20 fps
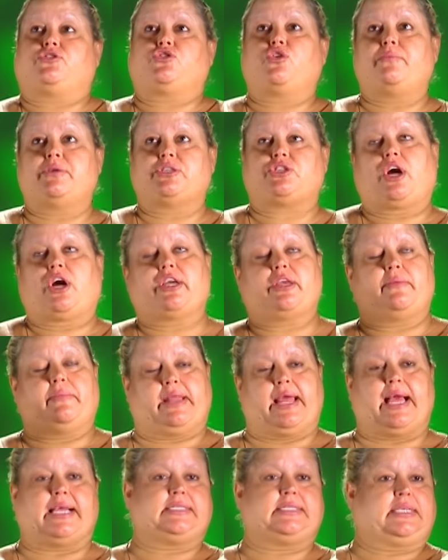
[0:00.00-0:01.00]
so much
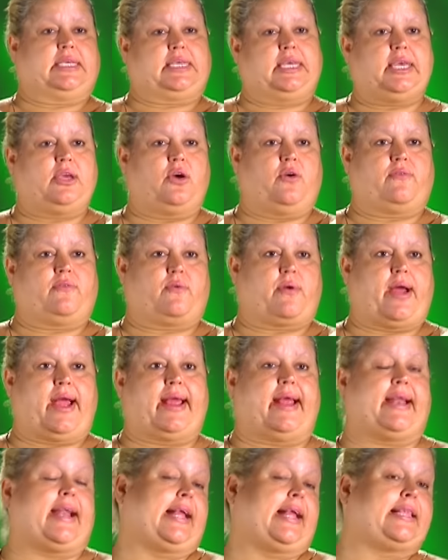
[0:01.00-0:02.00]
argument, has the key over,
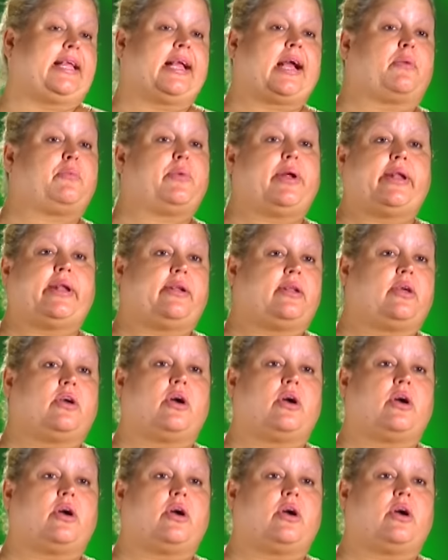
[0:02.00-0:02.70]
right? And I think I'm ready to